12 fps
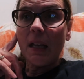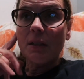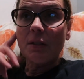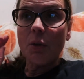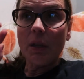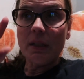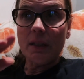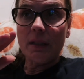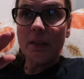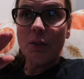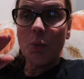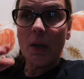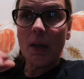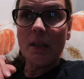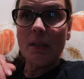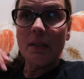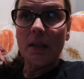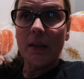and so I did the
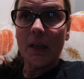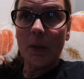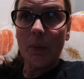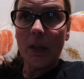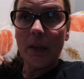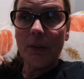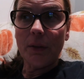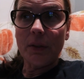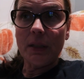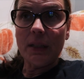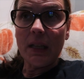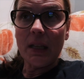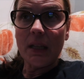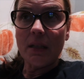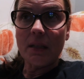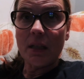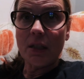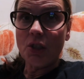twice, and then I waited 30
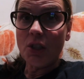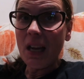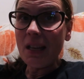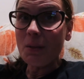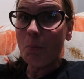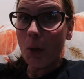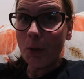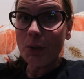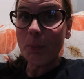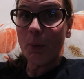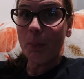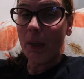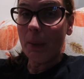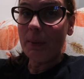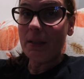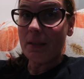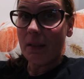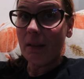days, and she has multiple
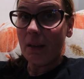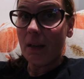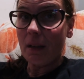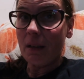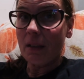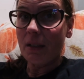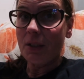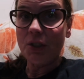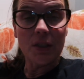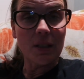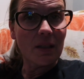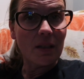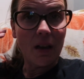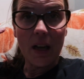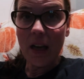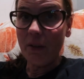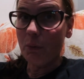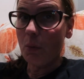puppies in there. She does
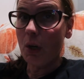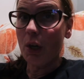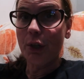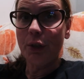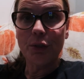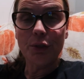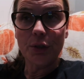not have one or